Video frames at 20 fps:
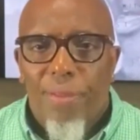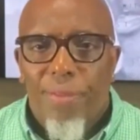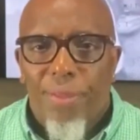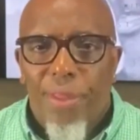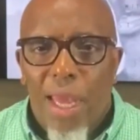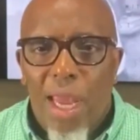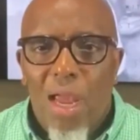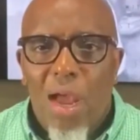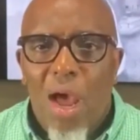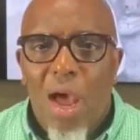
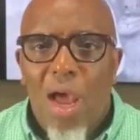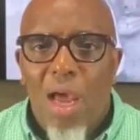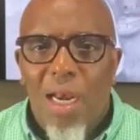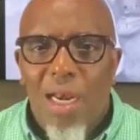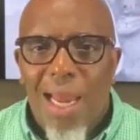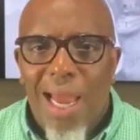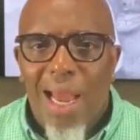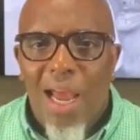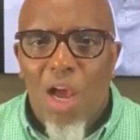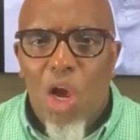They are
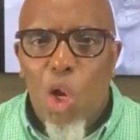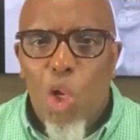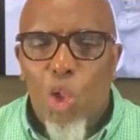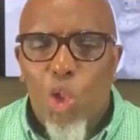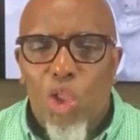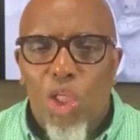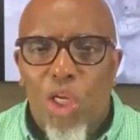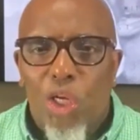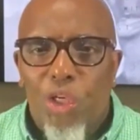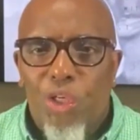
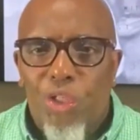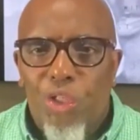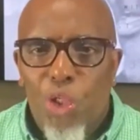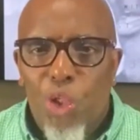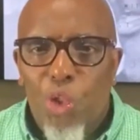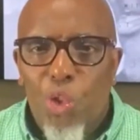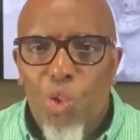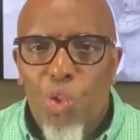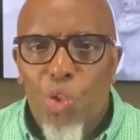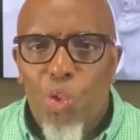allowed to
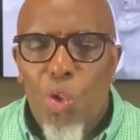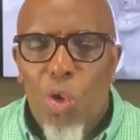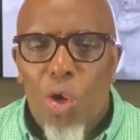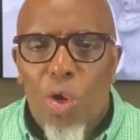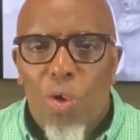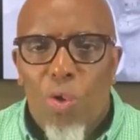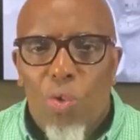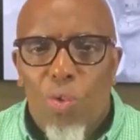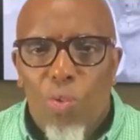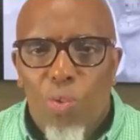do
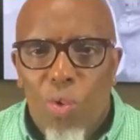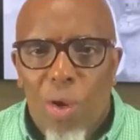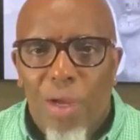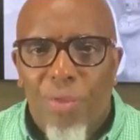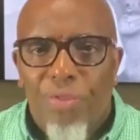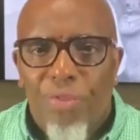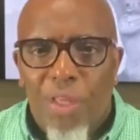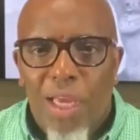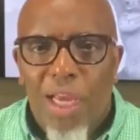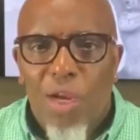
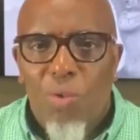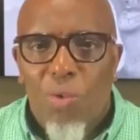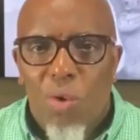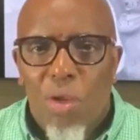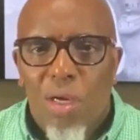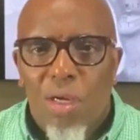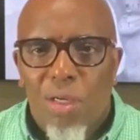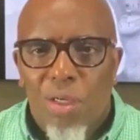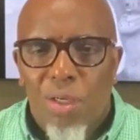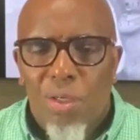what they
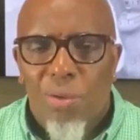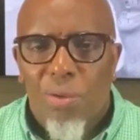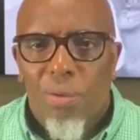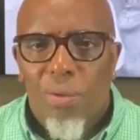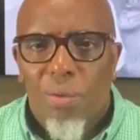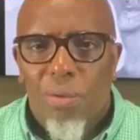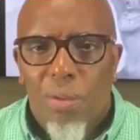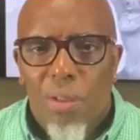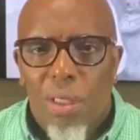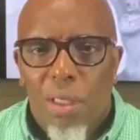want to do.
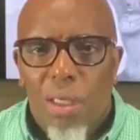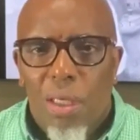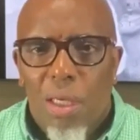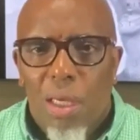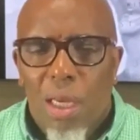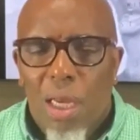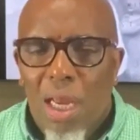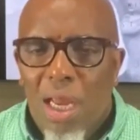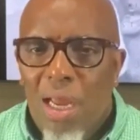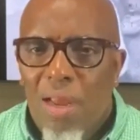
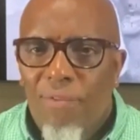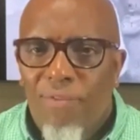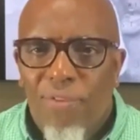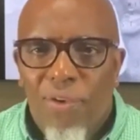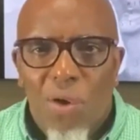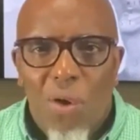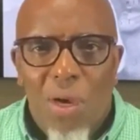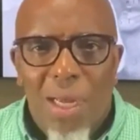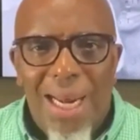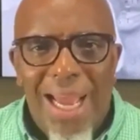And
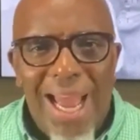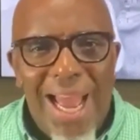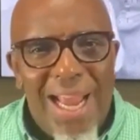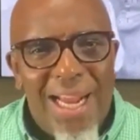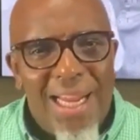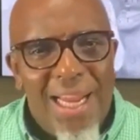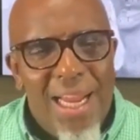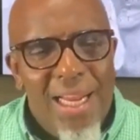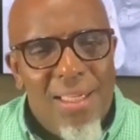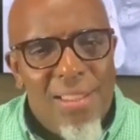Floyd,
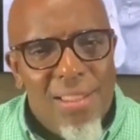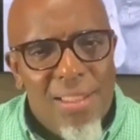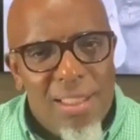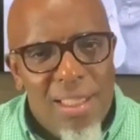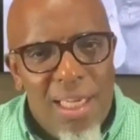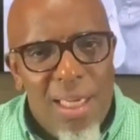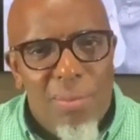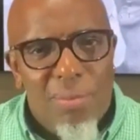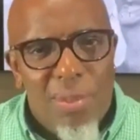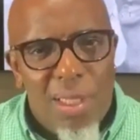I can't
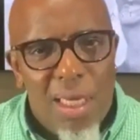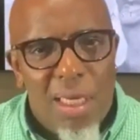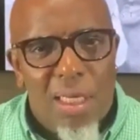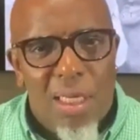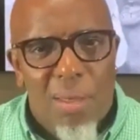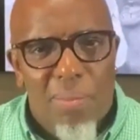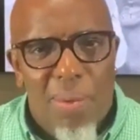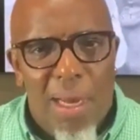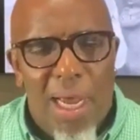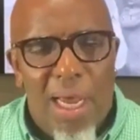sleep
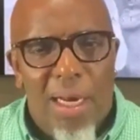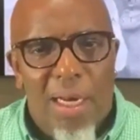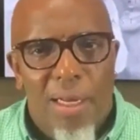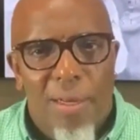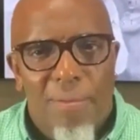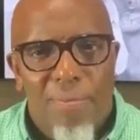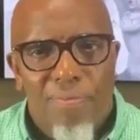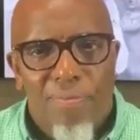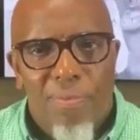thinking about it.